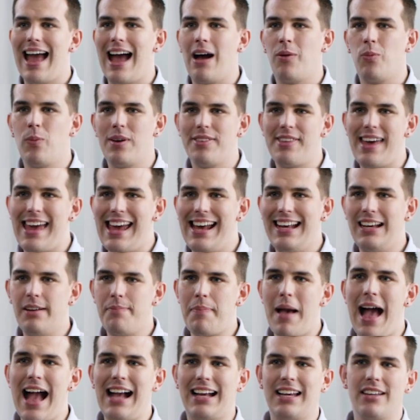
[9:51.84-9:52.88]
And with
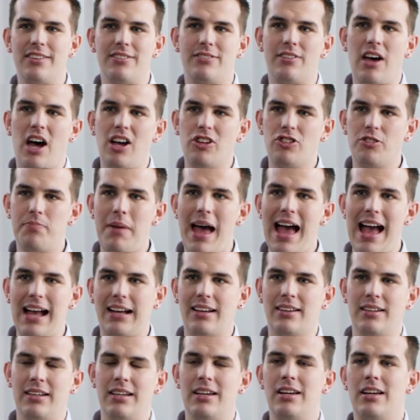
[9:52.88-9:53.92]
Inkback and
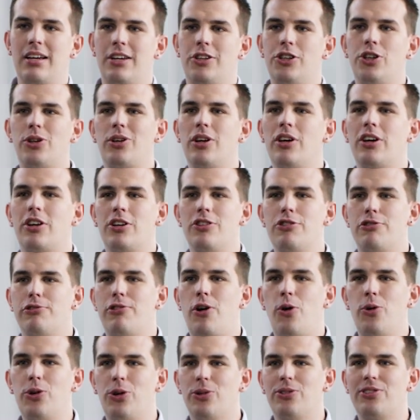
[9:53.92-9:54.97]
Touchback, you can
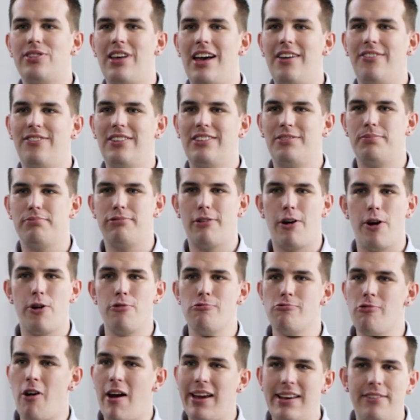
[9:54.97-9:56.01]
control your Surface Pro
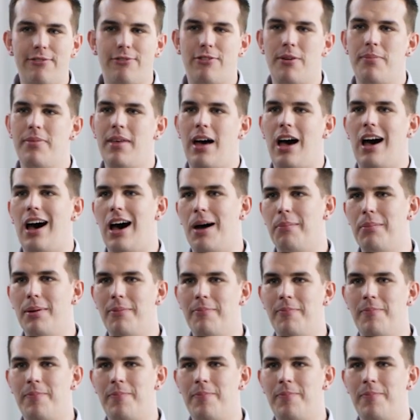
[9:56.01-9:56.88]
right from the hub.